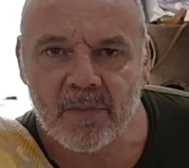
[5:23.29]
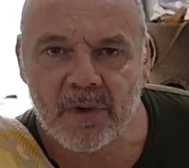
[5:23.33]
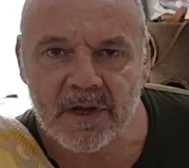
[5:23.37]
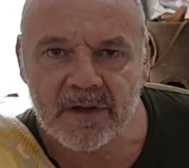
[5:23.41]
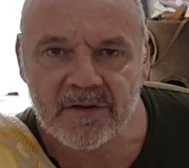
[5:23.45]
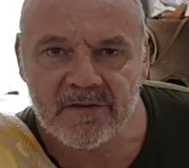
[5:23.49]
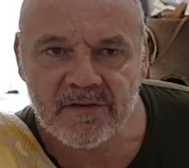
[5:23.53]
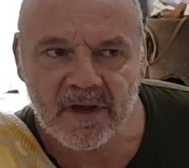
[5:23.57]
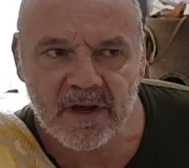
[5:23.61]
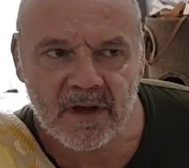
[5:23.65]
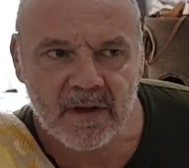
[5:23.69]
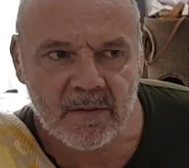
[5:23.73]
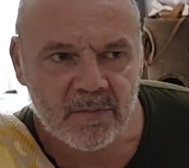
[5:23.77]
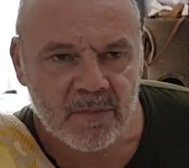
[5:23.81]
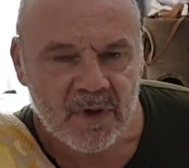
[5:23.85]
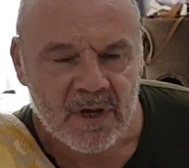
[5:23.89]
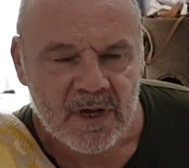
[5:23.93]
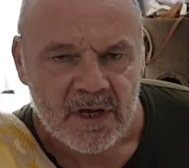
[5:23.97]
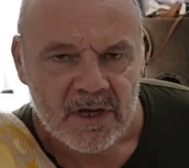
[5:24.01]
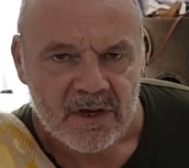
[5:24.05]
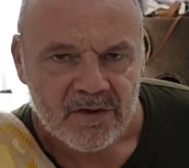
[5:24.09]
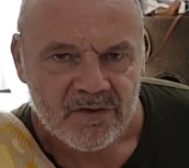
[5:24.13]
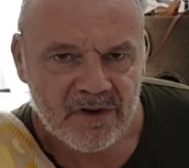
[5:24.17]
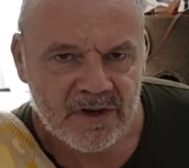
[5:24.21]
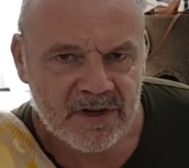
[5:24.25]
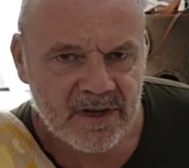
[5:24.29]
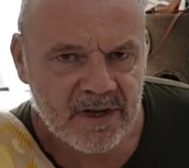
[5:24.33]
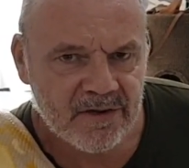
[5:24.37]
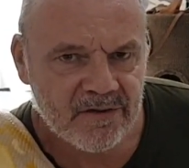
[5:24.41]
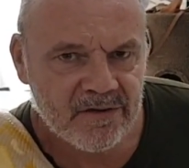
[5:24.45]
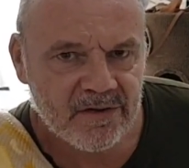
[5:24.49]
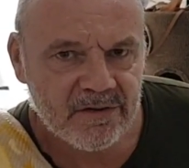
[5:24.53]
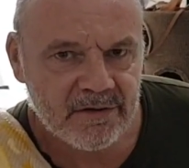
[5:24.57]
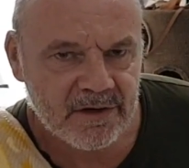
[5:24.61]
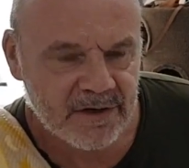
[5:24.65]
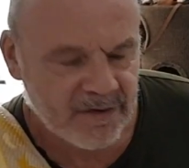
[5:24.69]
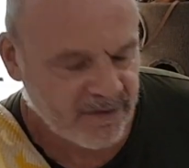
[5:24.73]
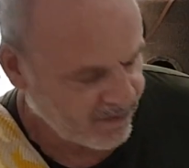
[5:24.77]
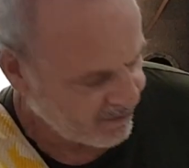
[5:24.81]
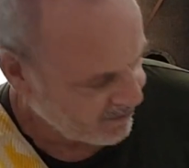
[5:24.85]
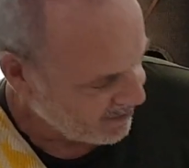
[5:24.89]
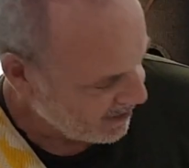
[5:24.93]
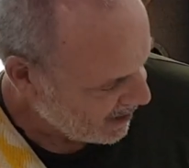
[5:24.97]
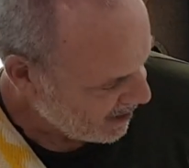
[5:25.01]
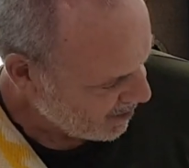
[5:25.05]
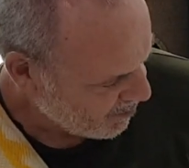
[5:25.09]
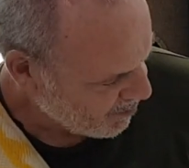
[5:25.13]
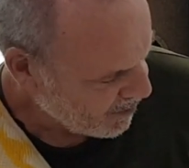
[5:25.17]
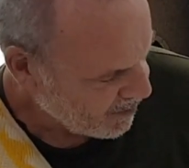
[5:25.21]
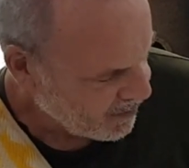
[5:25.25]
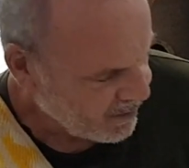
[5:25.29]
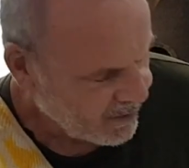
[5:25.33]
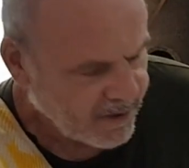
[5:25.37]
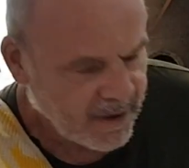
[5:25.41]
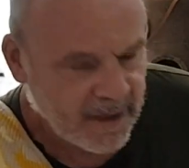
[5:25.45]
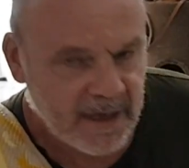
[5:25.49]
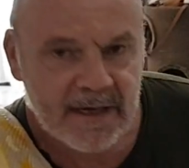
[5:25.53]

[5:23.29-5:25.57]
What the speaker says: but chickens are his staple.